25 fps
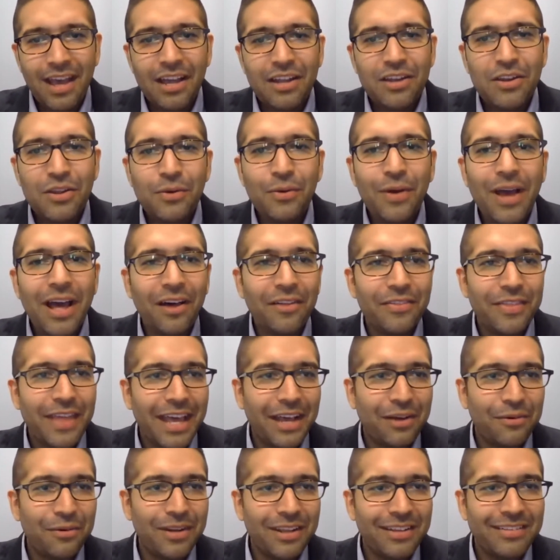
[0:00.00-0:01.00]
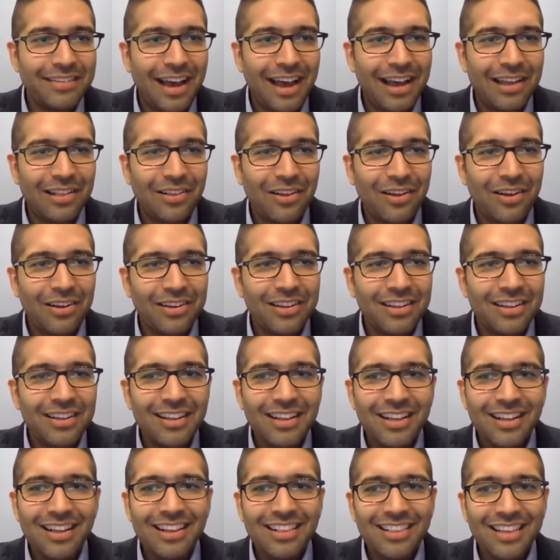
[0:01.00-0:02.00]
a new health equity dialogue,
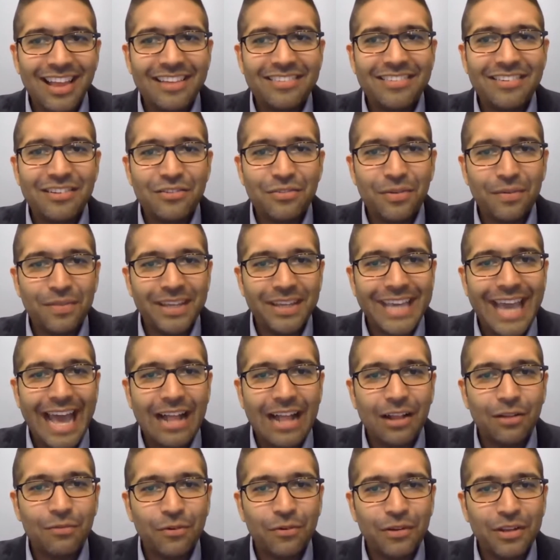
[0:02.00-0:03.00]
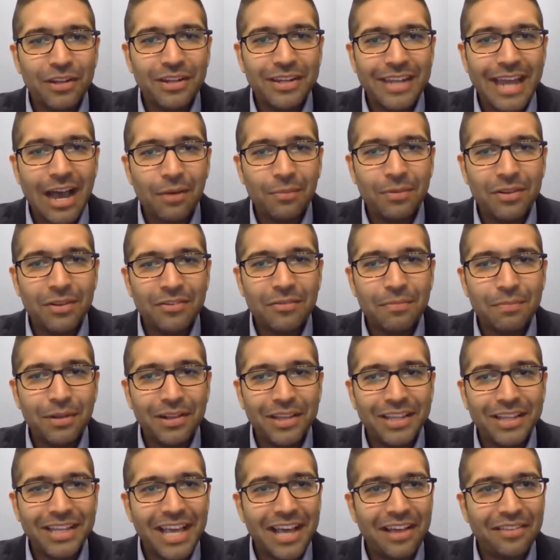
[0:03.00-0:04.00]
lessons from the California Endowment's
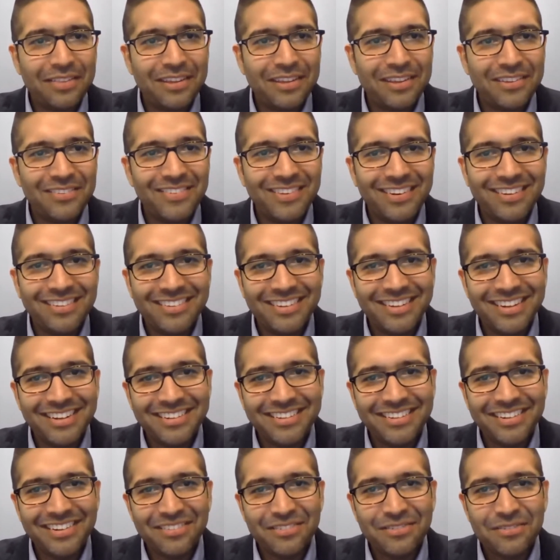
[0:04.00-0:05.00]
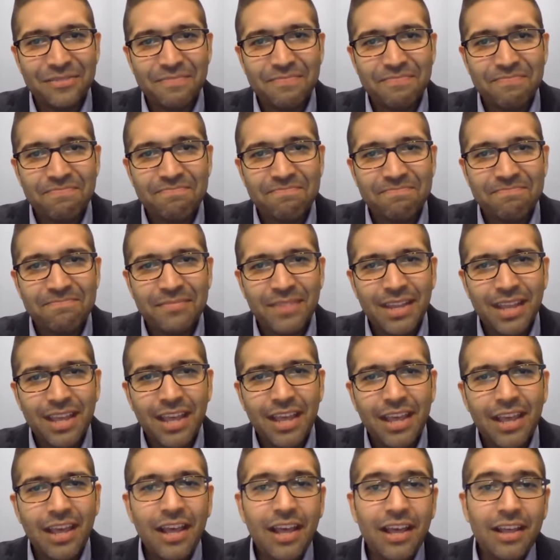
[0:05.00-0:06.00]
Building Healthy Communities Initiative.
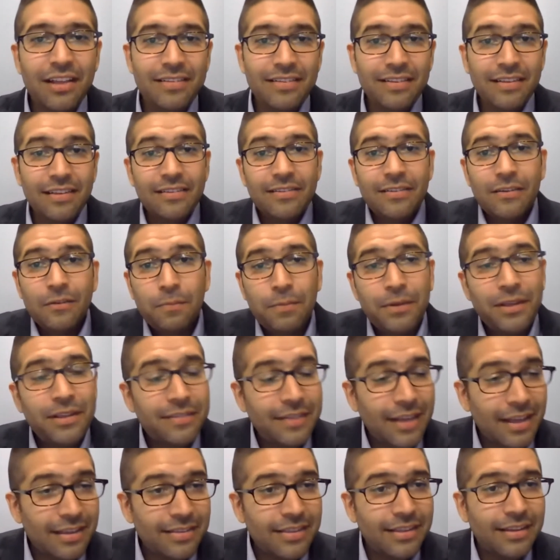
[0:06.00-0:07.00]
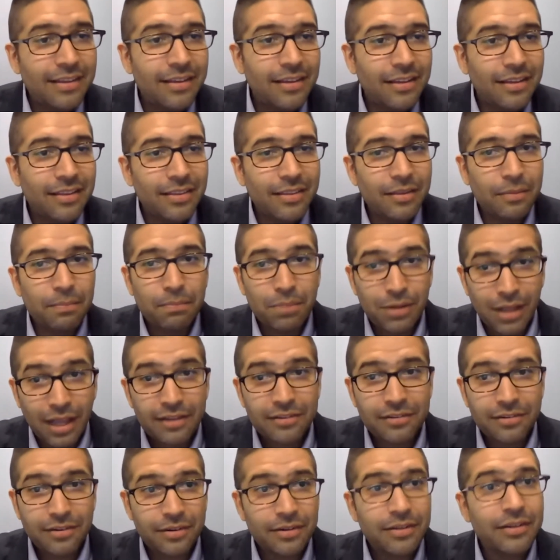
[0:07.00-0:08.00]
CSSP has had the, the
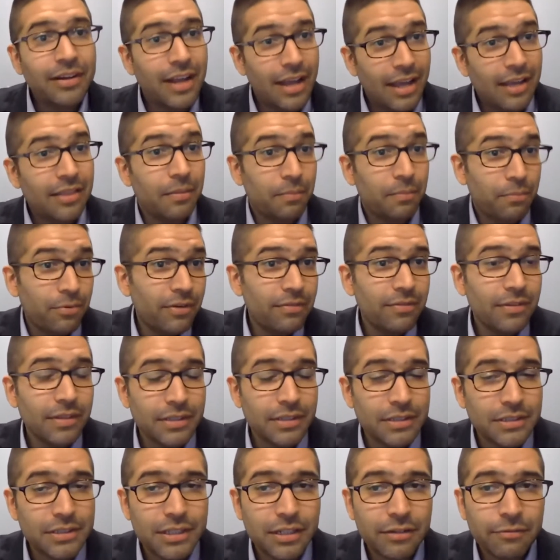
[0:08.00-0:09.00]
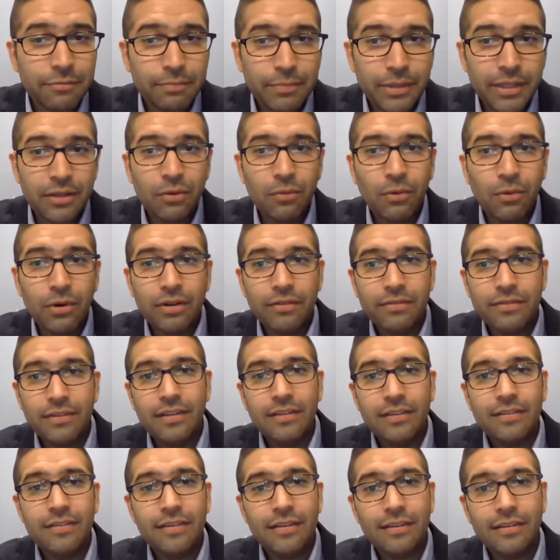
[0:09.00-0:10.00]
pleasure and the privilege of being one of
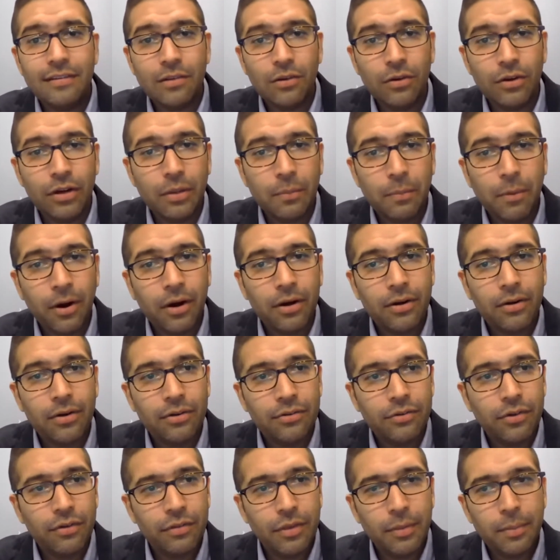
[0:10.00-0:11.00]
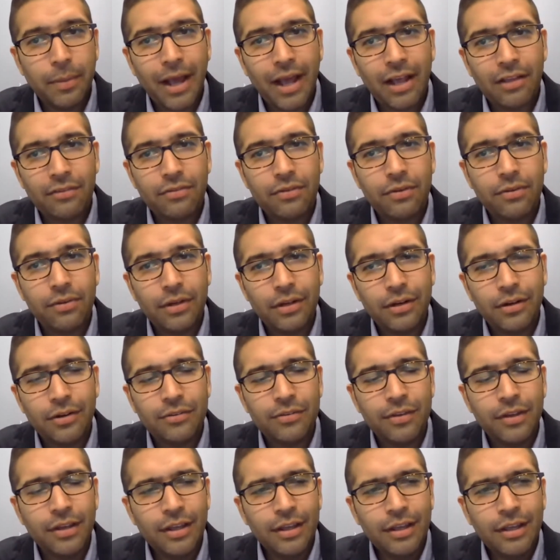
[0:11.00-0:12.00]
TCE's learning partners over the past few
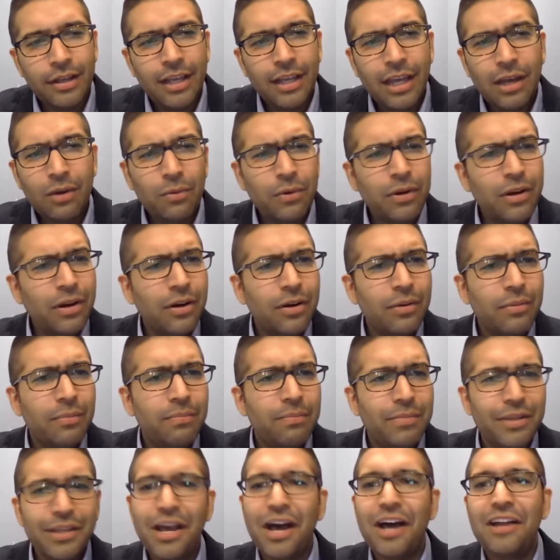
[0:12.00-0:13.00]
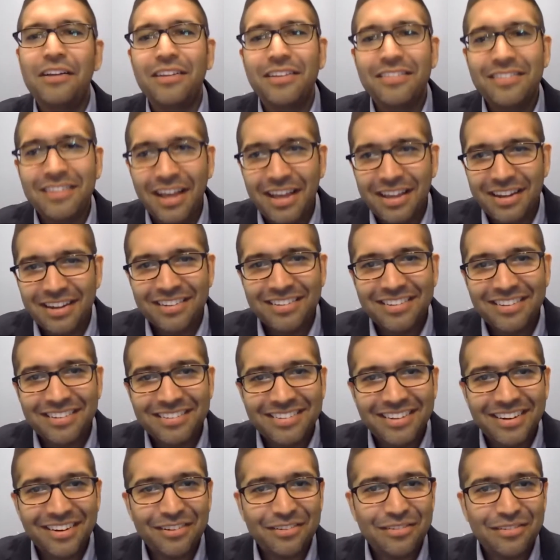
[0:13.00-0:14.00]
years, and we are beyond excited to
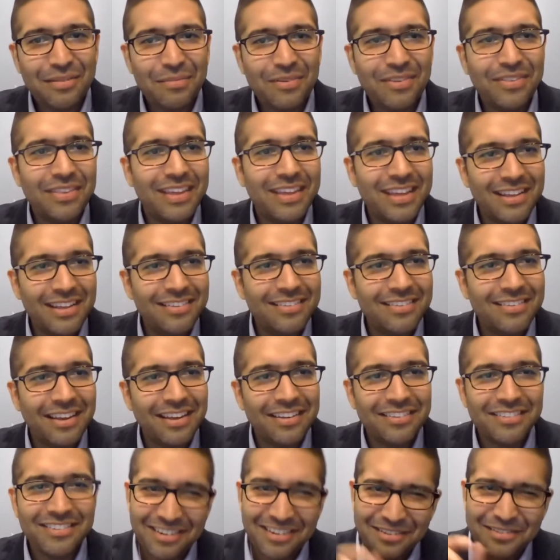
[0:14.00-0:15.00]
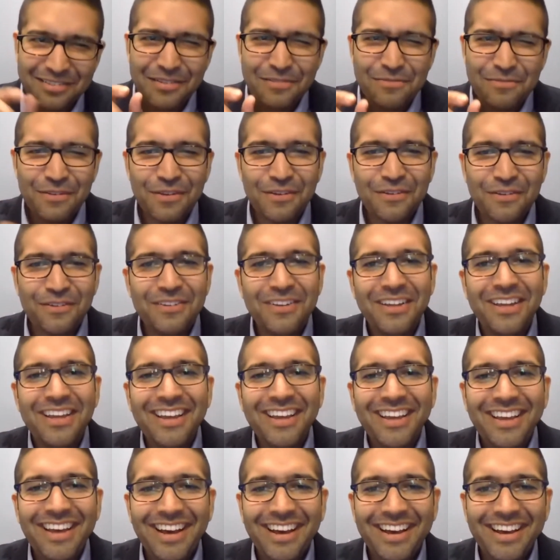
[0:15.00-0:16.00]
share some of the insights, just a few,
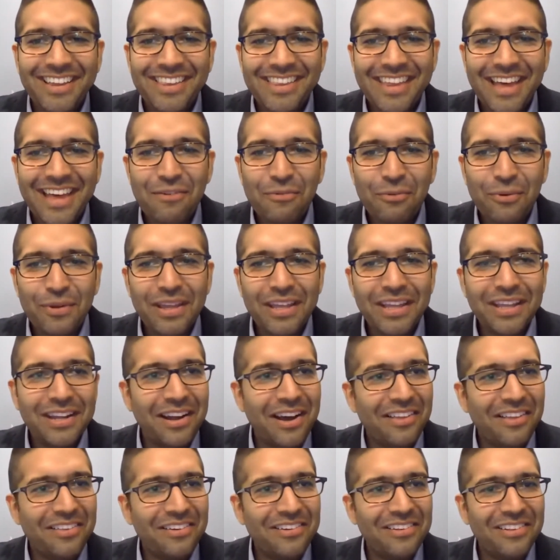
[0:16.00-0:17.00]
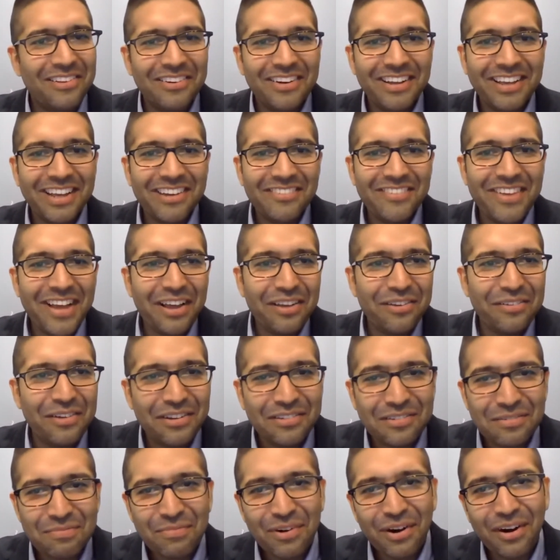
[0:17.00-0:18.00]
uh, that we and other learning and
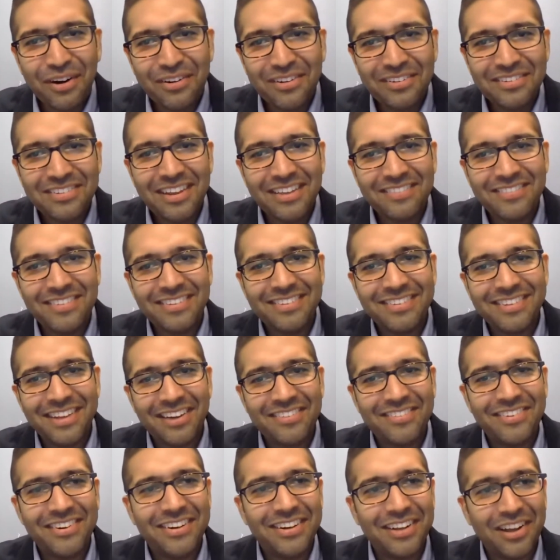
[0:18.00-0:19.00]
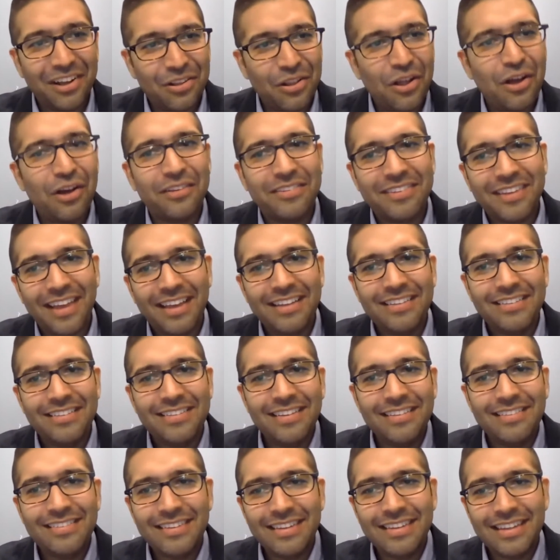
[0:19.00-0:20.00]
evaluation partners have discovered alongside
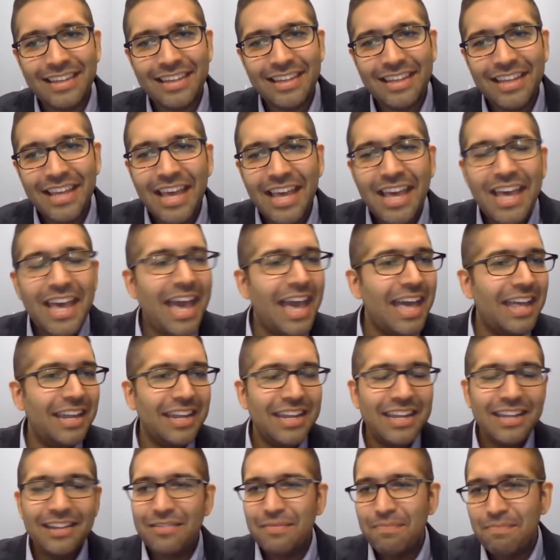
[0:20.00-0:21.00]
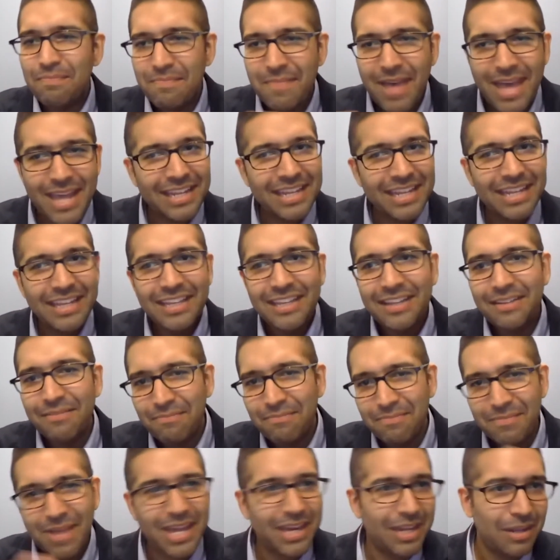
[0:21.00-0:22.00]
TCE and its many,
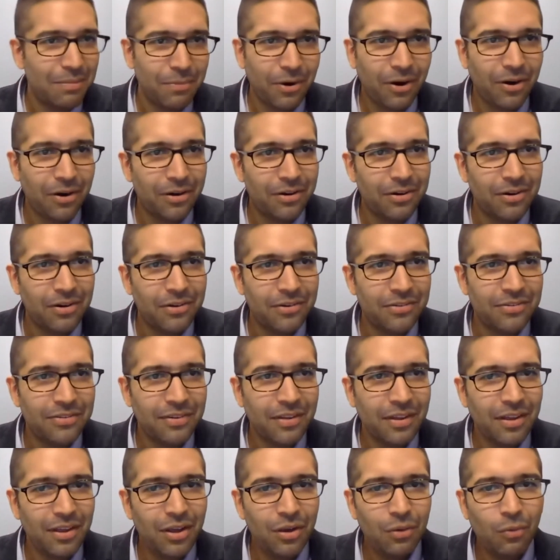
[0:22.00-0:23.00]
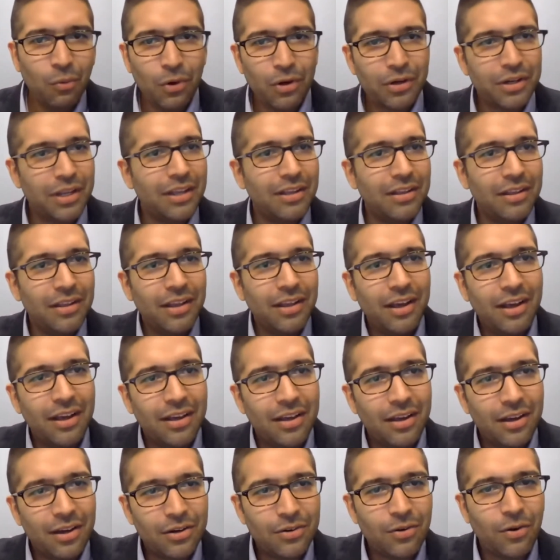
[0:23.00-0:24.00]
many partners working
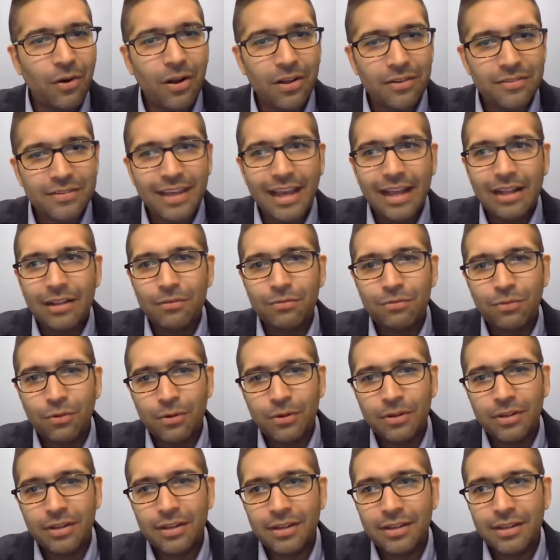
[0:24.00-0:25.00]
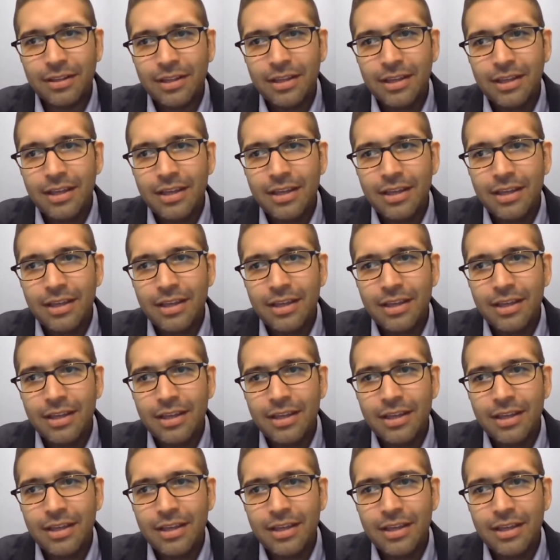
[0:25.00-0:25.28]
uh, across California.